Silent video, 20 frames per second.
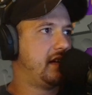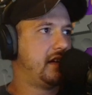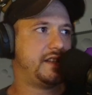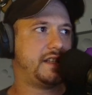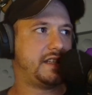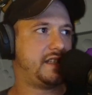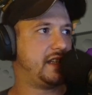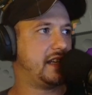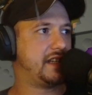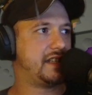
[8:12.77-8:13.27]

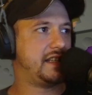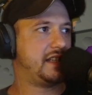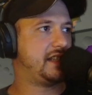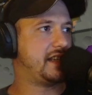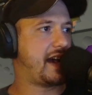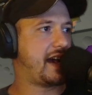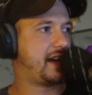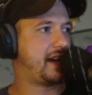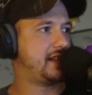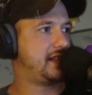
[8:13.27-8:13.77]
Just 60
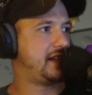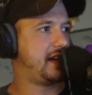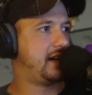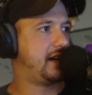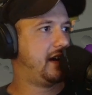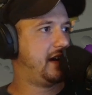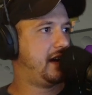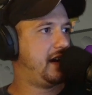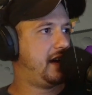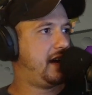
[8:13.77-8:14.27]
seconds here.
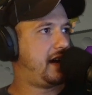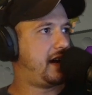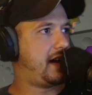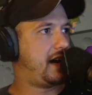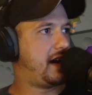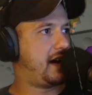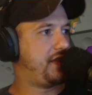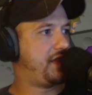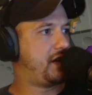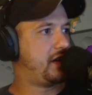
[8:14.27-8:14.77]

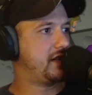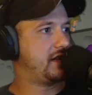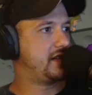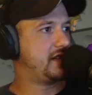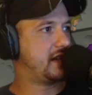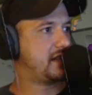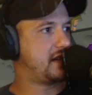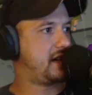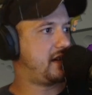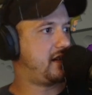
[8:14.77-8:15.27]

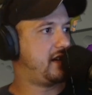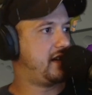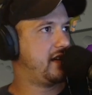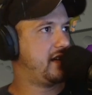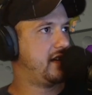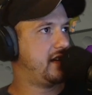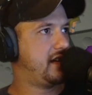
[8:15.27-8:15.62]
3,600.